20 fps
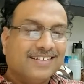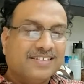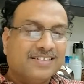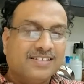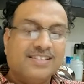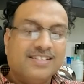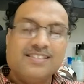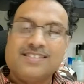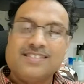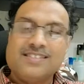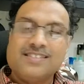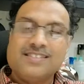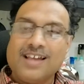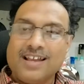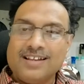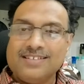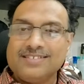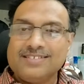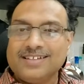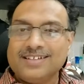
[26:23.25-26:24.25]
Gene
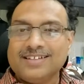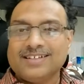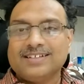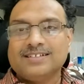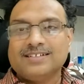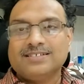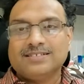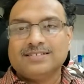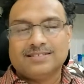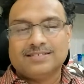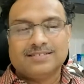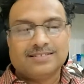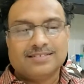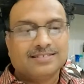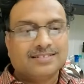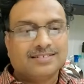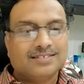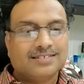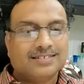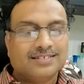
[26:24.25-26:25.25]
silencing is
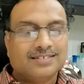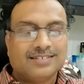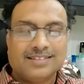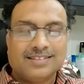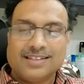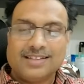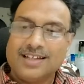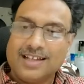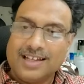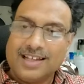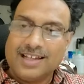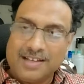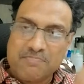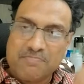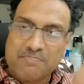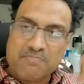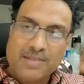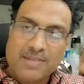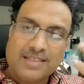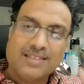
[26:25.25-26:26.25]
a
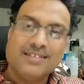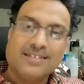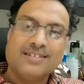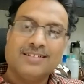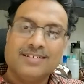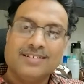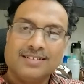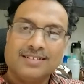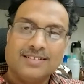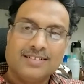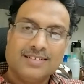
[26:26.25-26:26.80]
method